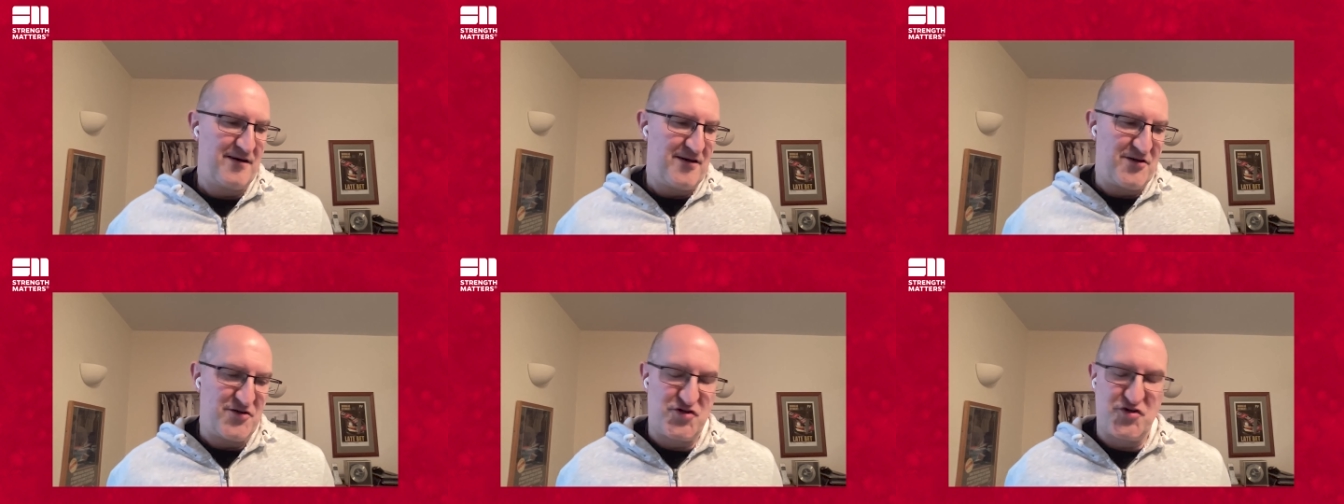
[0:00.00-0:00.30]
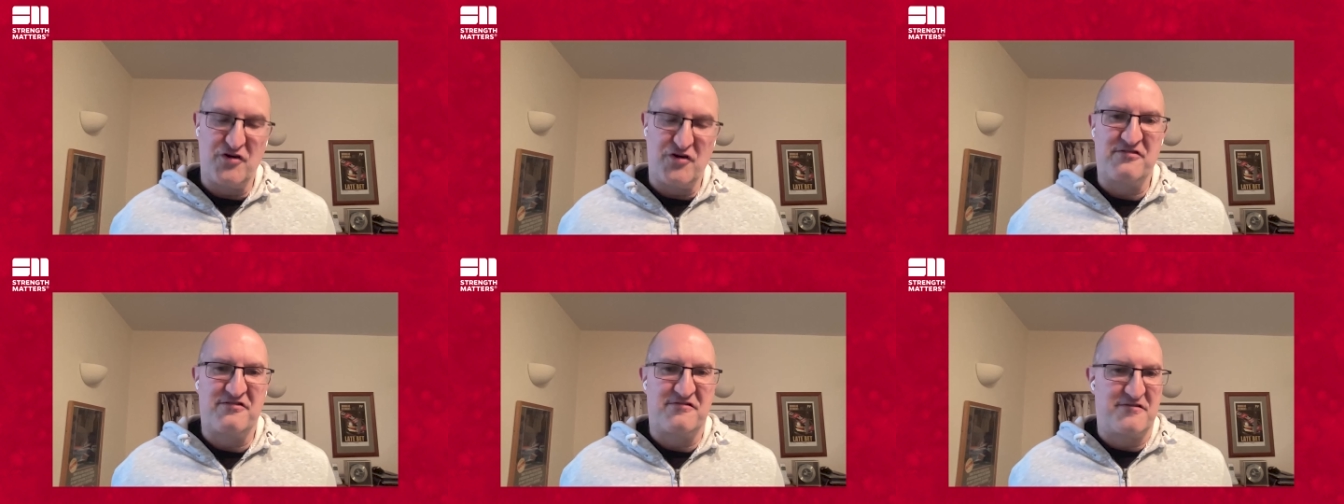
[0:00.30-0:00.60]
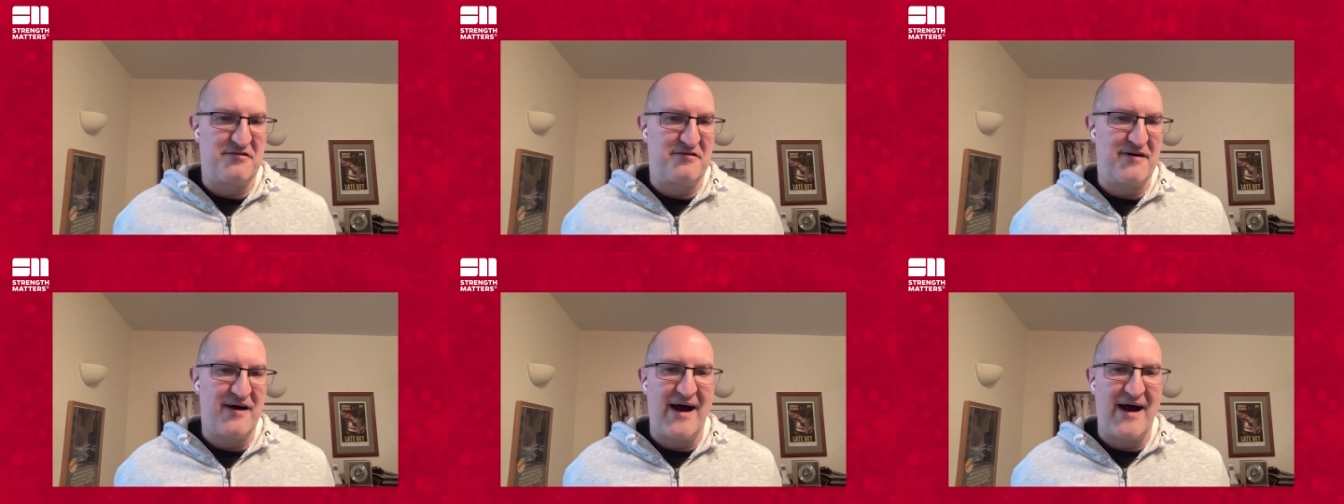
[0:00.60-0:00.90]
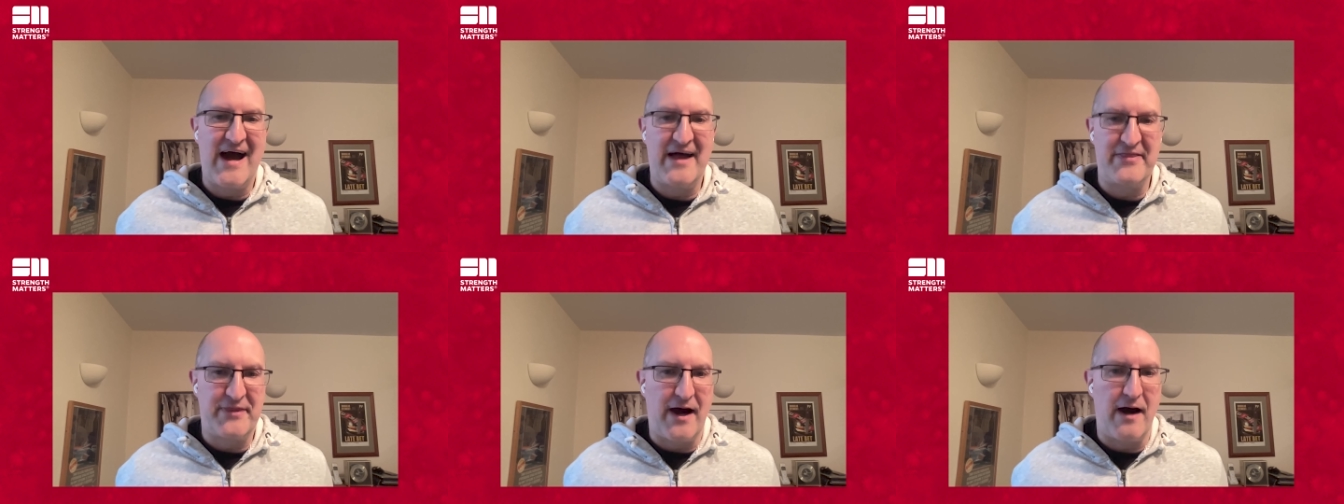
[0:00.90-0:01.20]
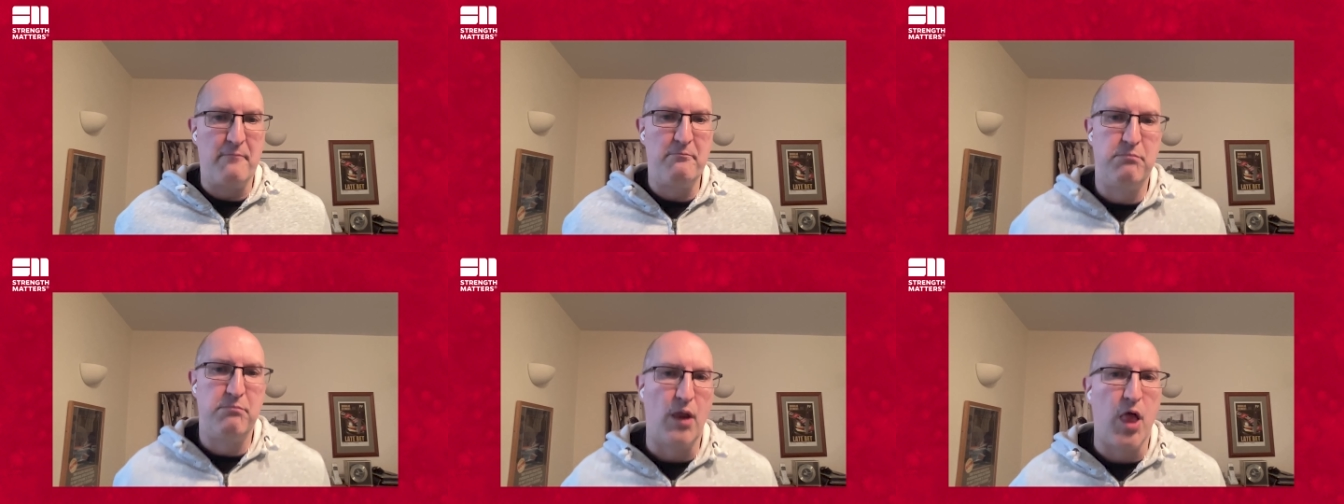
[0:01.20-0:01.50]
just, I had
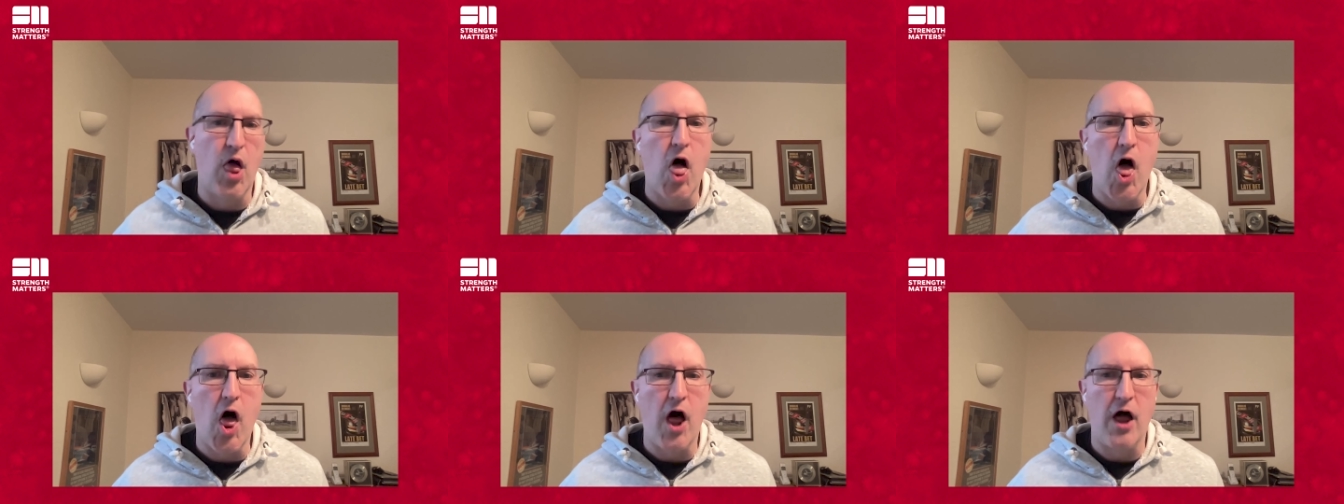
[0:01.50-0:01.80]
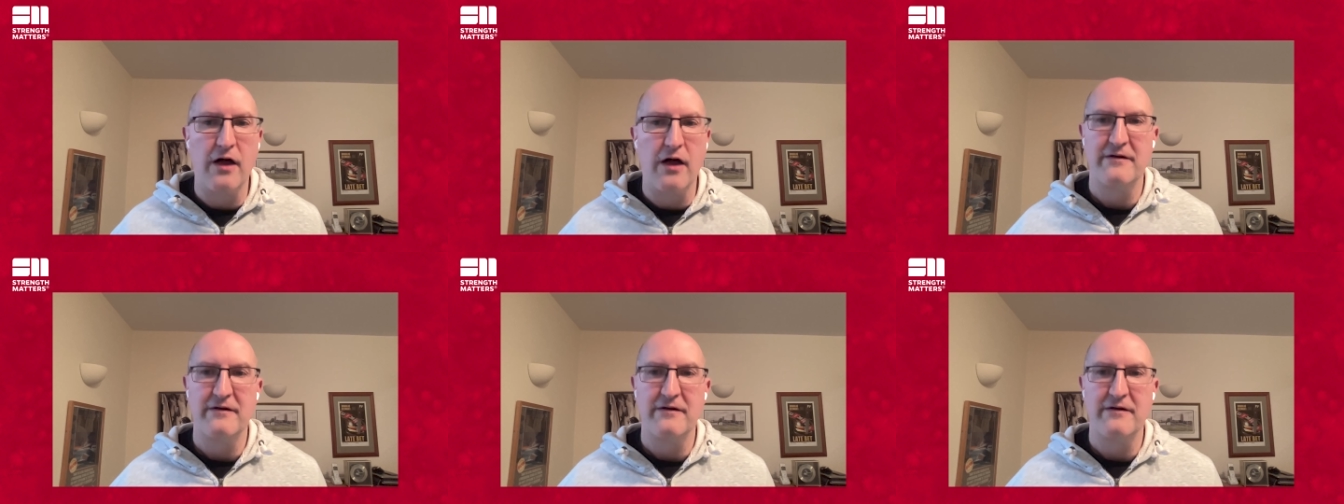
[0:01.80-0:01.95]
that blur.